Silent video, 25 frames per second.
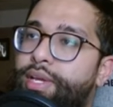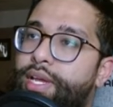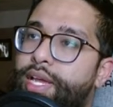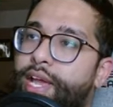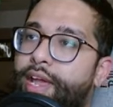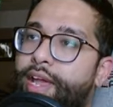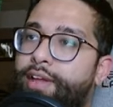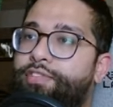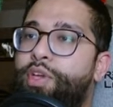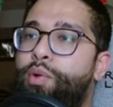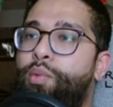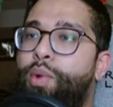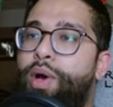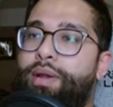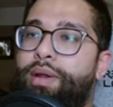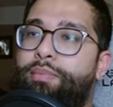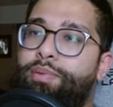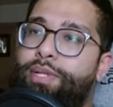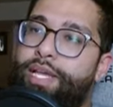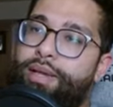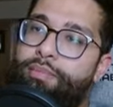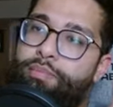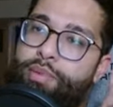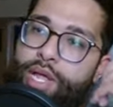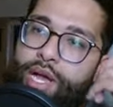If they want to
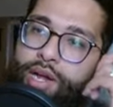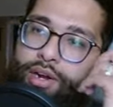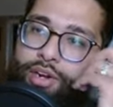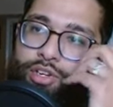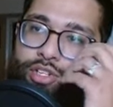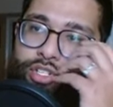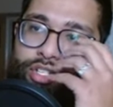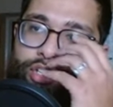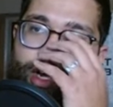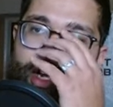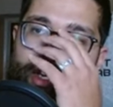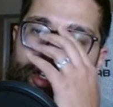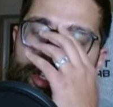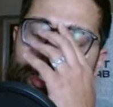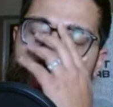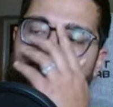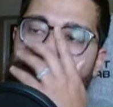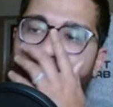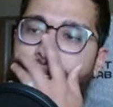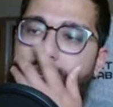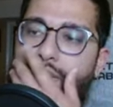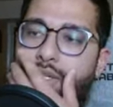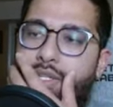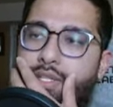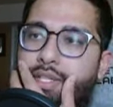play blocker
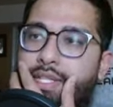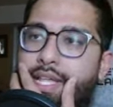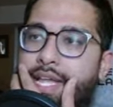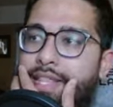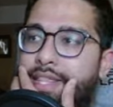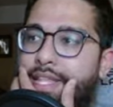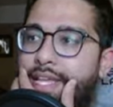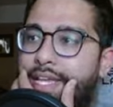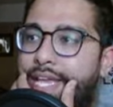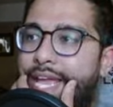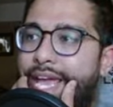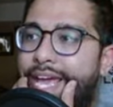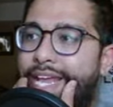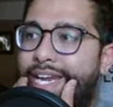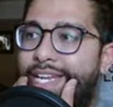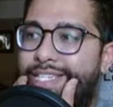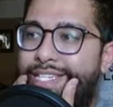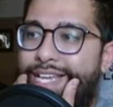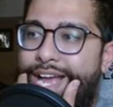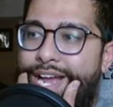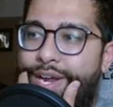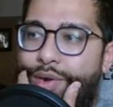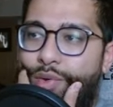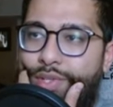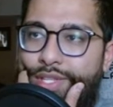Sanji, then they can
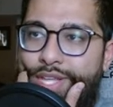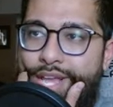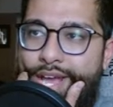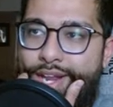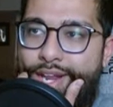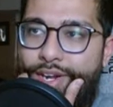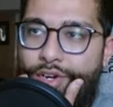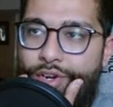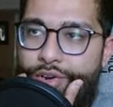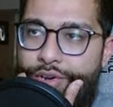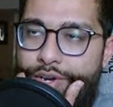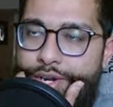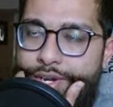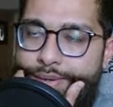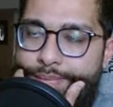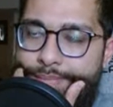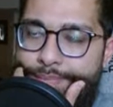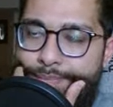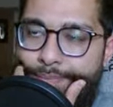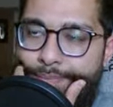attack with Katakuri.